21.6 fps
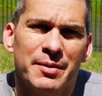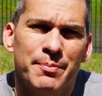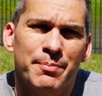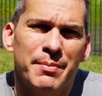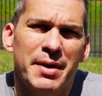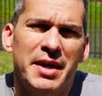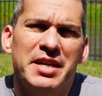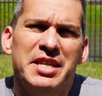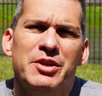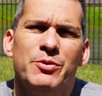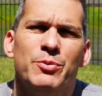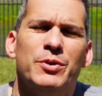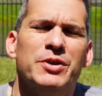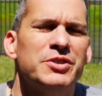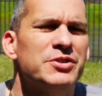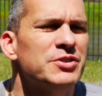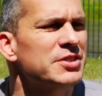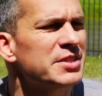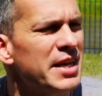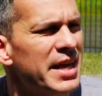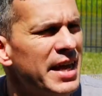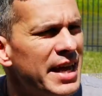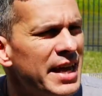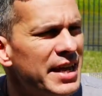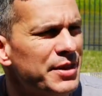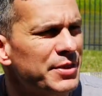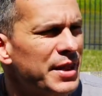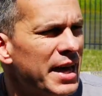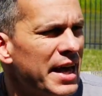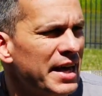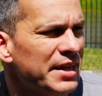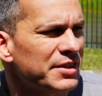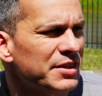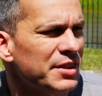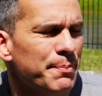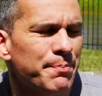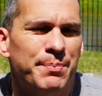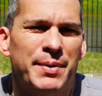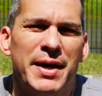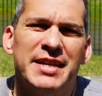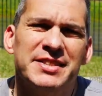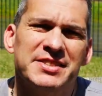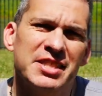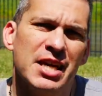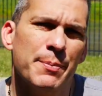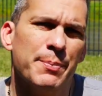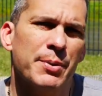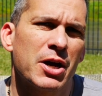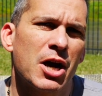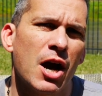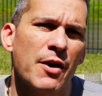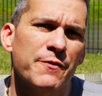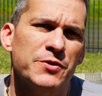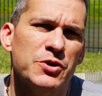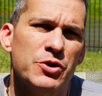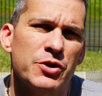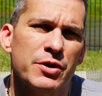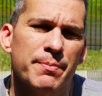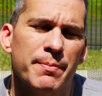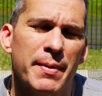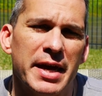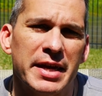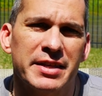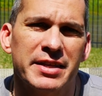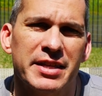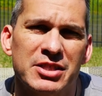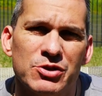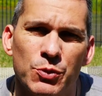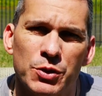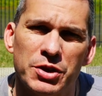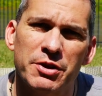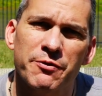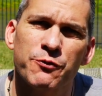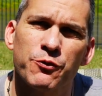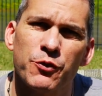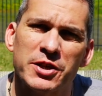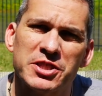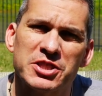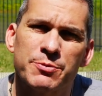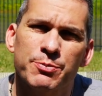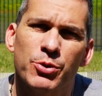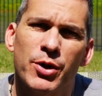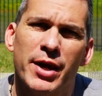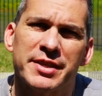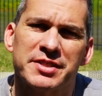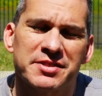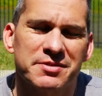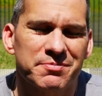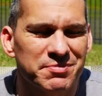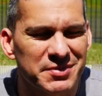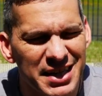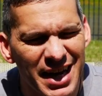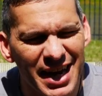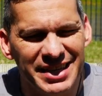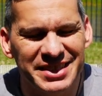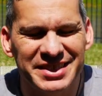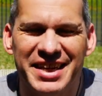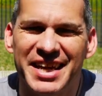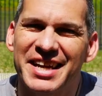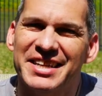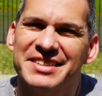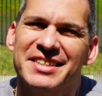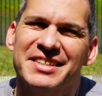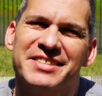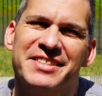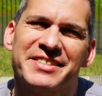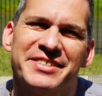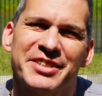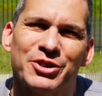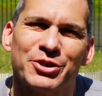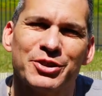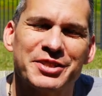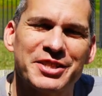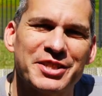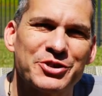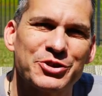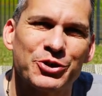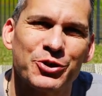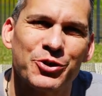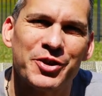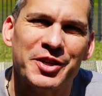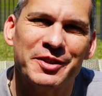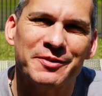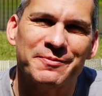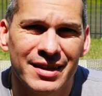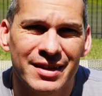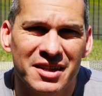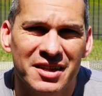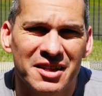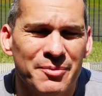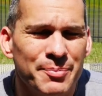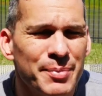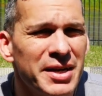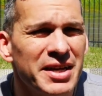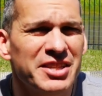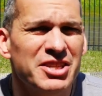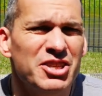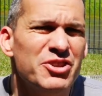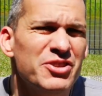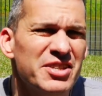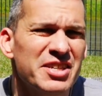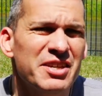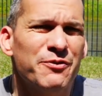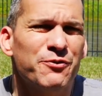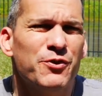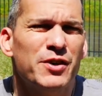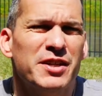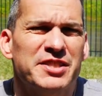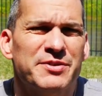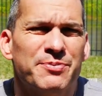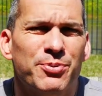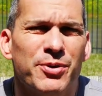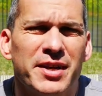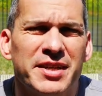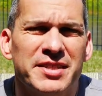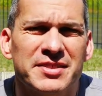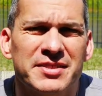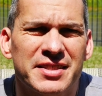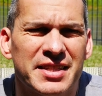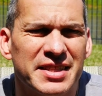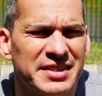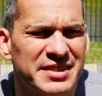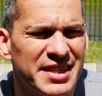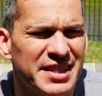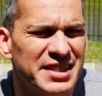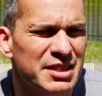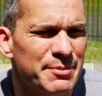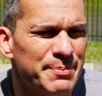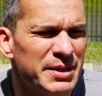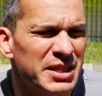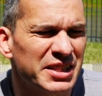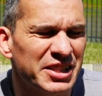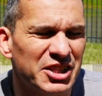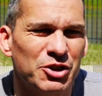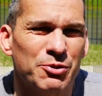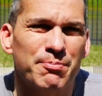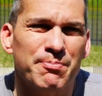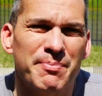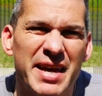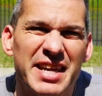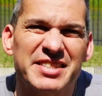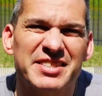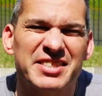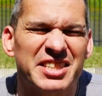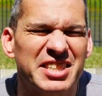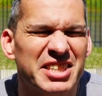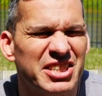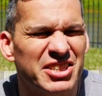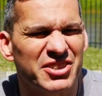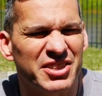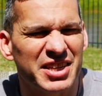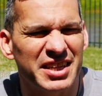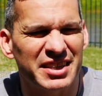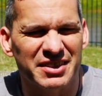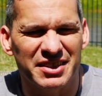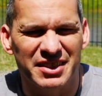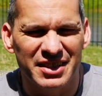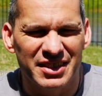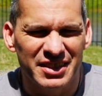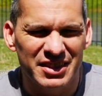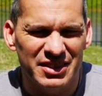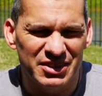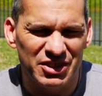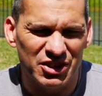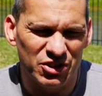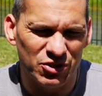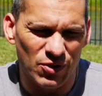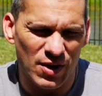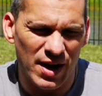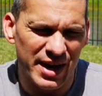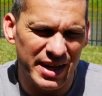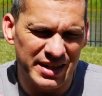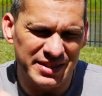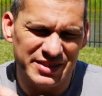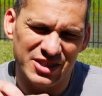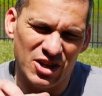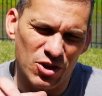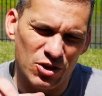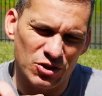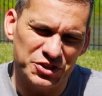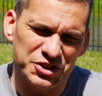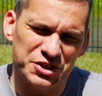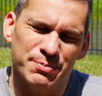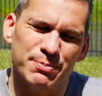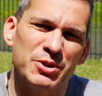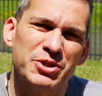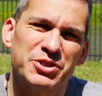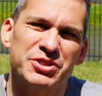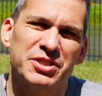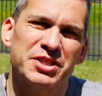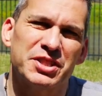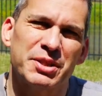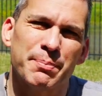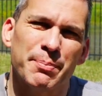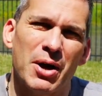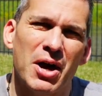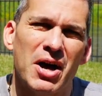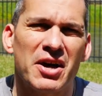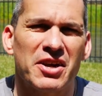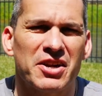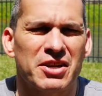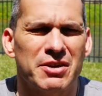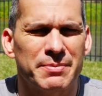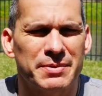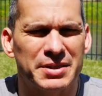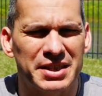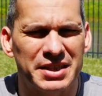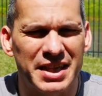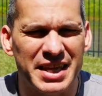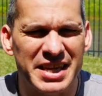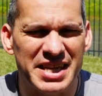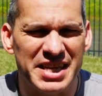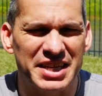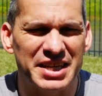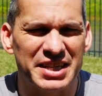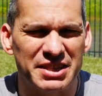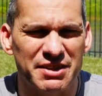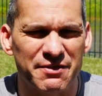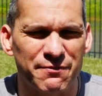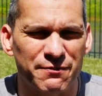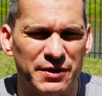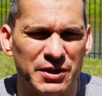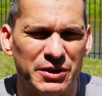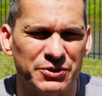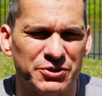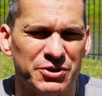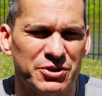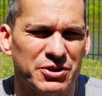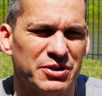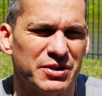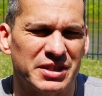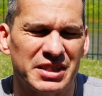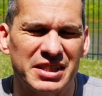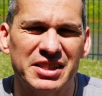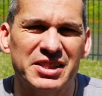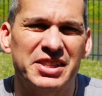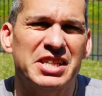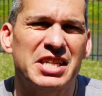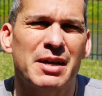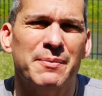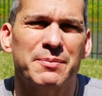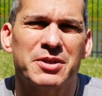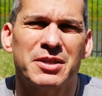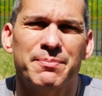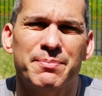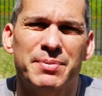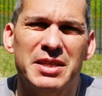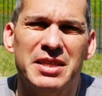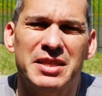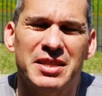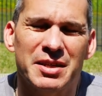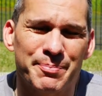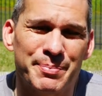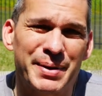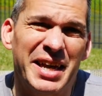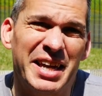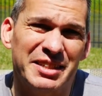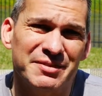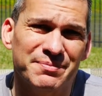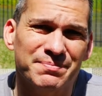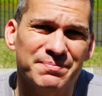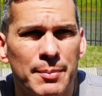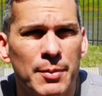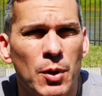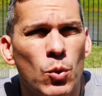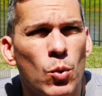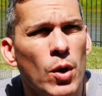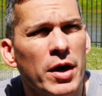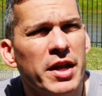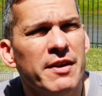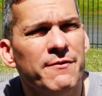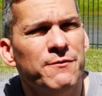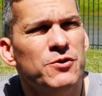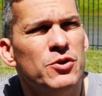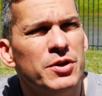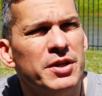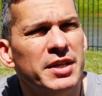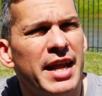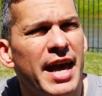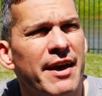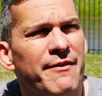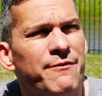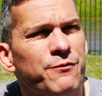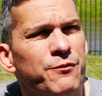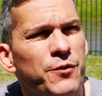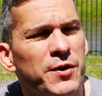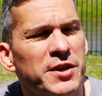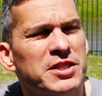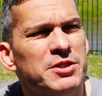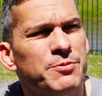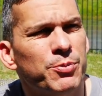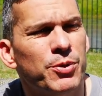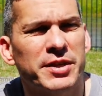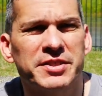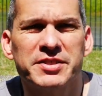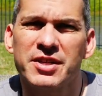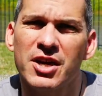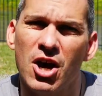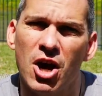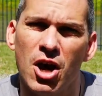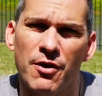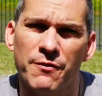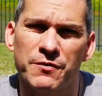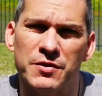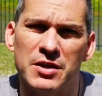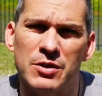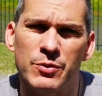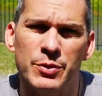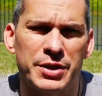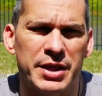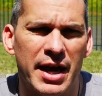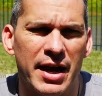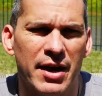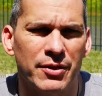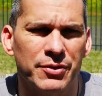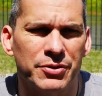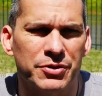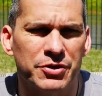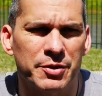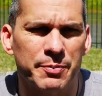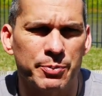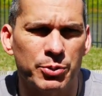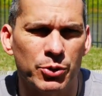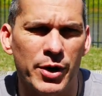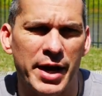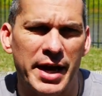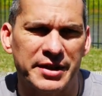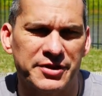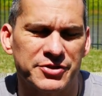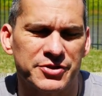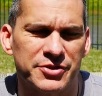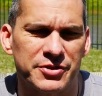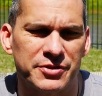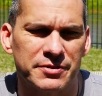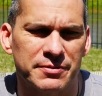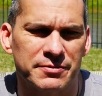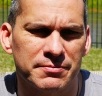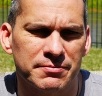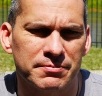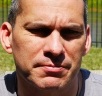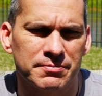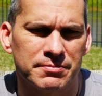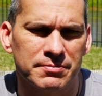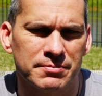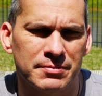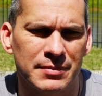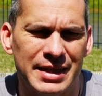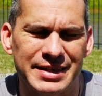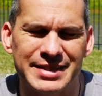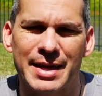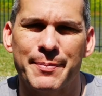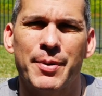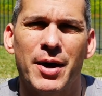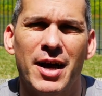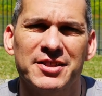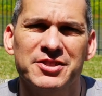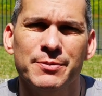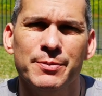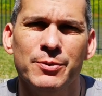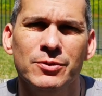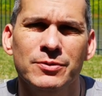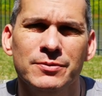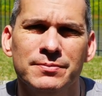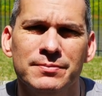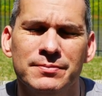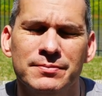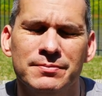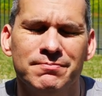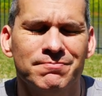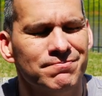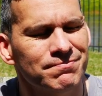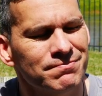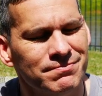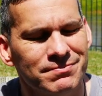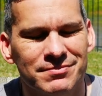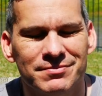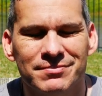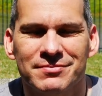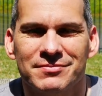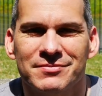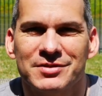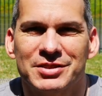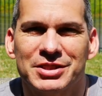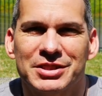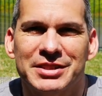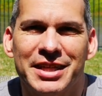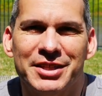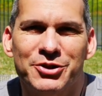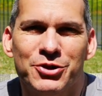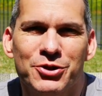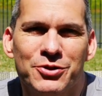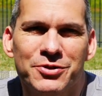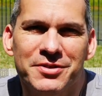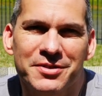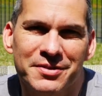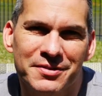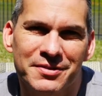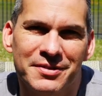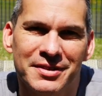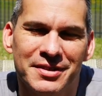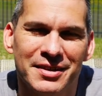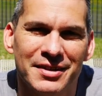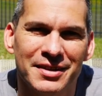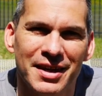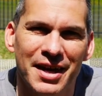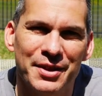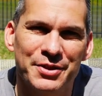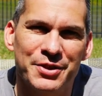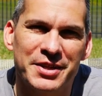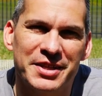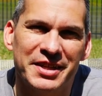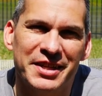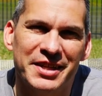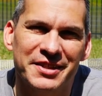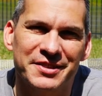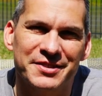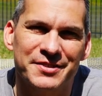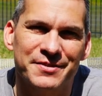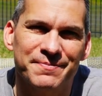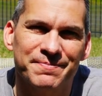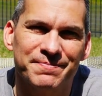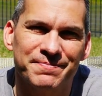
Many would say that the best cup of coffee you can make is with a French press, and I can't necessarily disagree. But using a French press can tend to be a little messy. You get the grinds all smushed at the bottom and then they get in the filter, and cleanup can be a pain. But what if you could have French press coffee without the press? Is that possible? Stay tuned. I think it is.